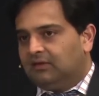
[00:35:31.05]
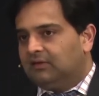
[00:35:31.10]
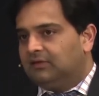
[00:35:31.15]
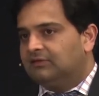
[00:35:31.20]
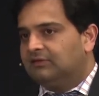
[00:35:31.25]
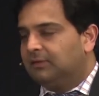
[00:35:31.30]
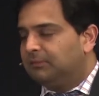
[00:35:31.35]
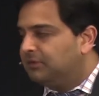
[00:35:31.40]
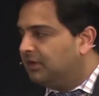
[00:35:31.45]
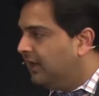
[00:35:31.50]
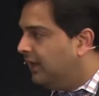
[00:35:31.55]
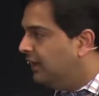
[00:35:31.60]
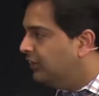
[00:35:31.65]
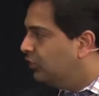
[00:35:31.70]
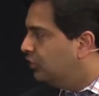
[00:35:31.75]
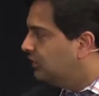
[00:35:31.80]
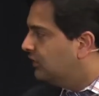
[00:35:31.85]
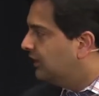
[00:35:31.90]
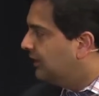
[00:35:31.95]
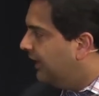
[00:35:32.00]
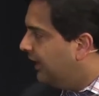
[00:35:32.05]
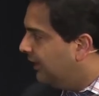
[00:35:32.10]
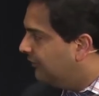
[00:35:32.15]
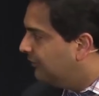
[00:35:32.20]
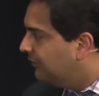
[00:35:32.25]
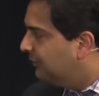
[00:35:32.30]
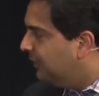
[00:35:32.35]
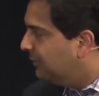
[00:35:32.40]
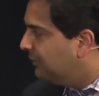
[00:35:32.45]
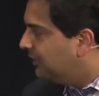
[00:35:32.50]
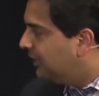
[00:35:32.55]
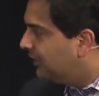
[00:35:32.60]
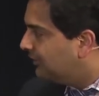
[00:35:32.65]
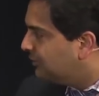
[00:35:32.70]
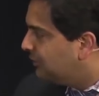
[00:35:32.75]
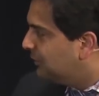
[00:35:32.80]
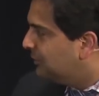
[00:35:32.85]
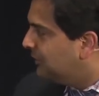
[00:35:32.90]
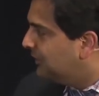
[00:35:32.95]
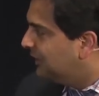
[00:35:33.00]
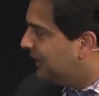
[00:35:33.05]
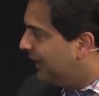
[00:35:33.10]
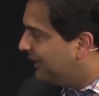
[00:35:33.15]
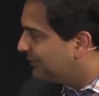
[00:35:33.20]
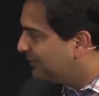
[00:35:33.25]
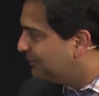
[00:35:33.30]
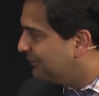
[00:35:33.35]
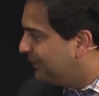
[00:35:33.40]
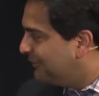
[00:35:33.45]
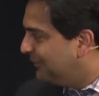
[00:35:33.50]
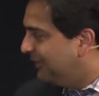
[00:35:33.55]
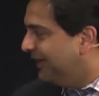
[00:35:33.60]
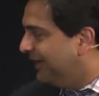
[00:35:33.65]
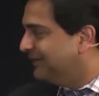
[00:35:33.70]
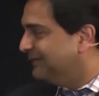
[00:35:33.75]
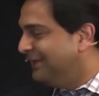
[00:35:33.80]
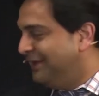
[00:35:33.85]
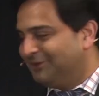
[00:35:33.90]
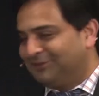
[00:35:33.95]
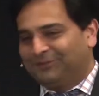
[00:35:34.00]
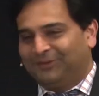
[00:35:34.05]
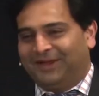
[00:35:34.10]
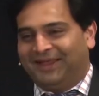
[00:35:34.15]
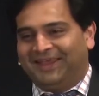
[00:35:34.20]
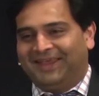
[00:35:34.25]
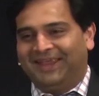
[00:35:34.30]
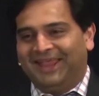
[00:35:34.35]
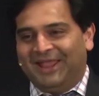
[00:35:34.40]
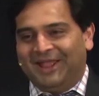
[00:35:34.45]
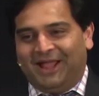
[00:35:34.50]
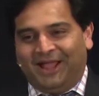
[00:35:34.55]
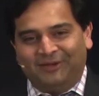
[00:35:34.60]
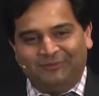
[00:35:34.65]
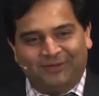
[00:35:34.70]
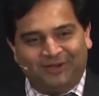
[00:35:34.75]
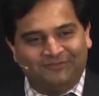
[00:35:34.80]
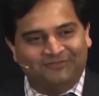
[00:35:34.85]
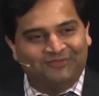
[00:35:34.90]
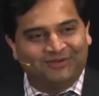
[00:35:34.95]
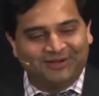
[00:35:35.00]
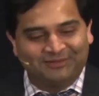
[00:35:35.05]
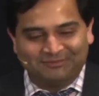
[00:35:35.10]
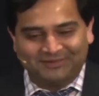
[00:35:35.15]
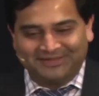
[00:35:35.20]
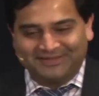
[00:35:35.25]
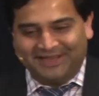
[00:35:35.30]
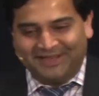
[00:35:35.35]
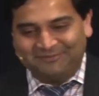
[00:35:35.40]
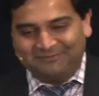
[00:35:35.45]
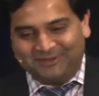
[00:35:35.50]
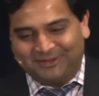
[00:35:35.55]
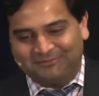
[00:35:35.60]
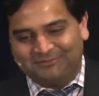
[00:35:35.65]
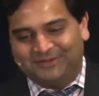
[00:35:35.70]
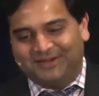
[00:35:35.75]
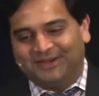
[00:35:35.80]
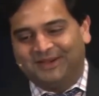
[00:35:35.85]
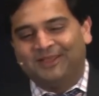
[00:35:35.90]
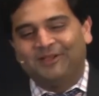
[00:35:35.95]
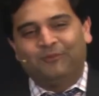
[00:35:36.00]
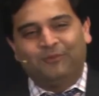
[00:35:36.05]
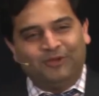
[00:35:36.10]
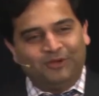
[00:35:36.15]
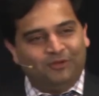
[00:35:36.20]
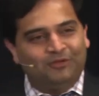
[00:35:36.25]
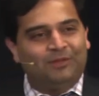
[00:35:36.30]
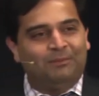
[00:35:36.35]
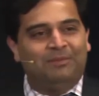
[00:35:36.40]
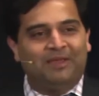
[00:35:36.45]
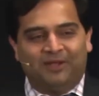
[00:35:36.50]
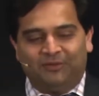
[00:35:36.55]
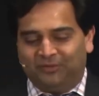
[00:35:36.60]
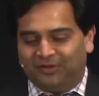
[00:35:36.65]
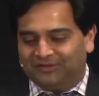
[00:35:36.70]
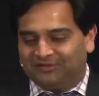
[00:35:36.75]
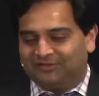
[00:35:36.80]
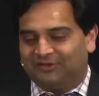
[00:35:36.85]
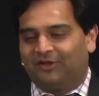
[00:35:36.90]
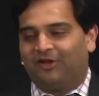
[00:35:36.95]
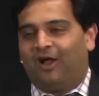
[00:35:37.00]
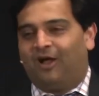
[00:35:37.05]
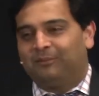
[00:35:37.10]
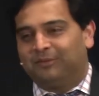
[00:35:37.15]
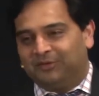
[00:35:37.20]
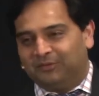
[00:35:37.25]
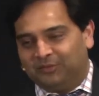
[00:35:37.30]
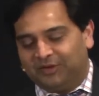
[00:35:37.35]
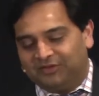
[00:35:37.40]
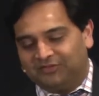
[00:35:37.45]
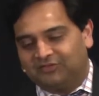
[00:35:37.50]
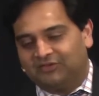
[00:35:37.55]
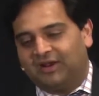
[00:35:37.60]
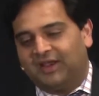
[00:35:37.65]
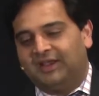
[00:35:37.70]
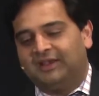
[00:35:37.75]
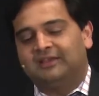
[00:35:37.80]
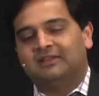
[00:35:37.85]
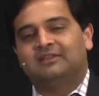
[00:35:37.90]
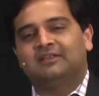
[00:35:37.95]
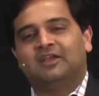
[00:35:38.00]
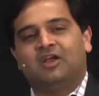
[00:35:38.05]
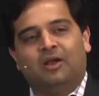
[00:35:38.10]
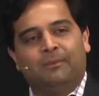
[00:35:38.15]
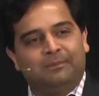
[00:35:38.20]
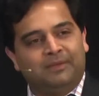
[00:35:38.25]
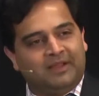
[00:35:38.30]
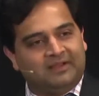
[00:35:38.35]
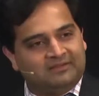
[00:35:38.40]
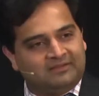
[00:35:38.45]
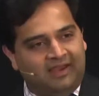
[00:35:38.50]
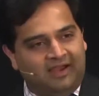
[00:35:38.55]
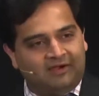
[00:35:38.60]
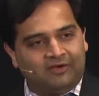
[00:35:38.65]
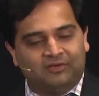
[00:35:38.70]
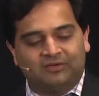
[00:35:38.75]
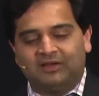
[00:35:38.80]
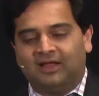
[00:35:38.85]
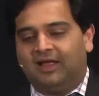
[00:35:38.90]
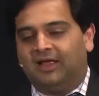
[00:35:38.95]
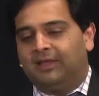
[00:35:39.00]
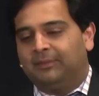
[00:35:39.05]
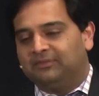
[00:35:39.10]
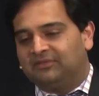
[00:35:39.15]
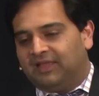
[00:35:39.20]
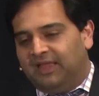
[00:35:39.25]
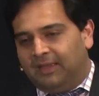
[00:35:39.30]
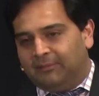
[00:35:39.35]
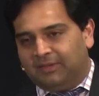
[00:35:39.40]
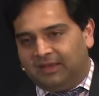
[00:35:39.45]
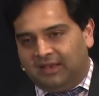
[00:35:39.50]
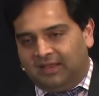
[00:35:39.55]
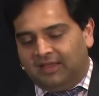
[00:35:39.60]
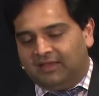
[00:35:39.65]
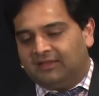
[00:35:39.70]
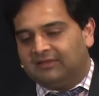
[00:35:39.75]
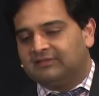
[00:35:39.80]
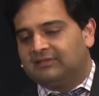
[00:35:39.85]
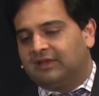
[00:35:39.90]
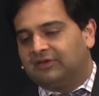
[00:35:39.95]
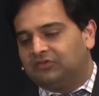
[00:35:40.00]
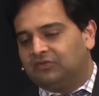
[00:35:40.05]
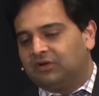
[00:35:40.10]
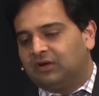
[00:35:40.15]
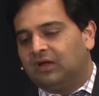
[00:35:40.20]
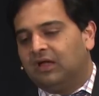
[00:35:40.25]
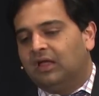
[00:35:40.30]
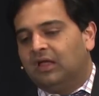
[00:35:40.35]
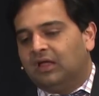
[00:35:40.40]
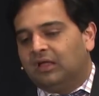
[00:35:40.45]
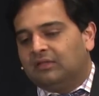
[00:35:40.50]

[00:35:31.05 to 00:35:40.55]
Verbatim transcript: Uh, sometimes I don't think I have it memorized. Maybe he has it memorized. That's why I wait for him to tell me. But we know the big ones, the common ones, right? The complex karyotypes, the MLL, etc.